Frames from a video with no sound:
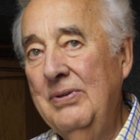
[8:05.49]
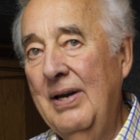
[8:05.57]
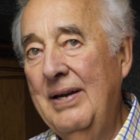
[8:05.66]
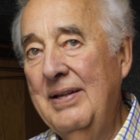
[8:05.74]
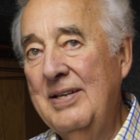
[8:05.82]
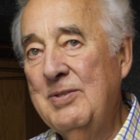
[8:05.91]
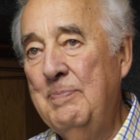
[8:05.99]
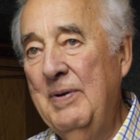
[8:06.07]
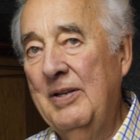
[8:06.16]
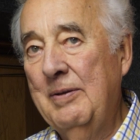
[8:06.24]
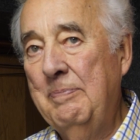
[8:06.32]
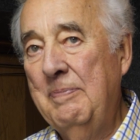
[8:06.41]
And that's
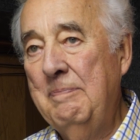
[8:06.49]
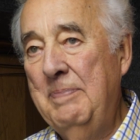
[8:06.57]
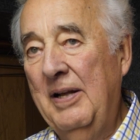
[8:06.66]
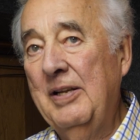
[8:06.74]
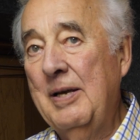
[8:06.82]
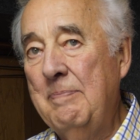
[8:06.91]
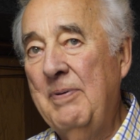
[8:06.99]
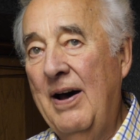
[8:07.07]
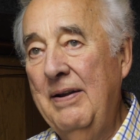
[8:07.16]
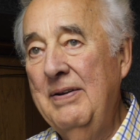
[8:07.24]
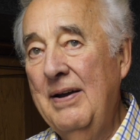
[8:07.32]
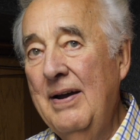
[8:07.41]
building
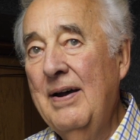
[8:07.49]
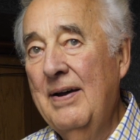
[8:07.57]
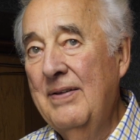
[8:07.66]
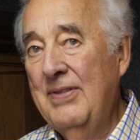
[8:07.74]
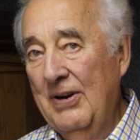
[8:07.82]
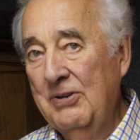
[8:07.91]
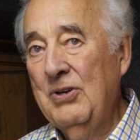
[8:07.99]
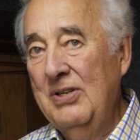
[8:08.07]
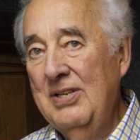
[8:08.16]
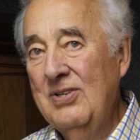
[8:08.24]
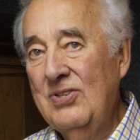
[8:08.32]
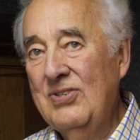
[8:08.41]
upon their
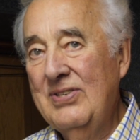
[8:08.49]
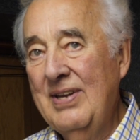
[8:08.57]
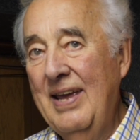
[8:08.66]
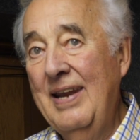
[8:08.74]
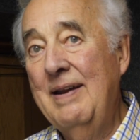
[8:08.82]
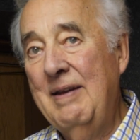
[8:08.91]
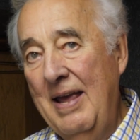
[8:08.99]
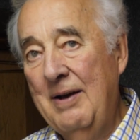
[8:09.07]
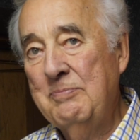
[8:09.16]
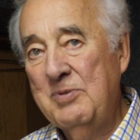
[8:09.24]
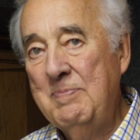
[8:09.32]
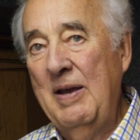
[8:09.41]
goodness, and it
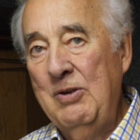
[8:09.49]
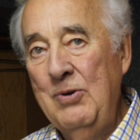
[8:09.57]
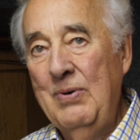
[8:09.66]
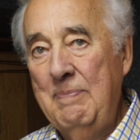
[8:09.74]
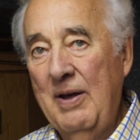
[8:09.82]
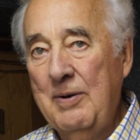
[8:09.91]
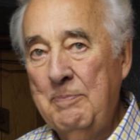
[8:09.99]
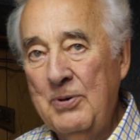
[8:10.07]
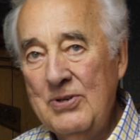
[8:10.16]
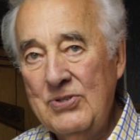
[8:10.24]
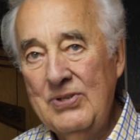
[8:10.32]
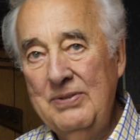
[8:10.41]
helps make you a better
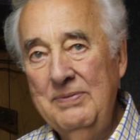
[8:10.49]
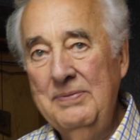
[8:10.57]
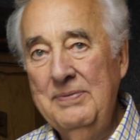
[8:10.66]
person.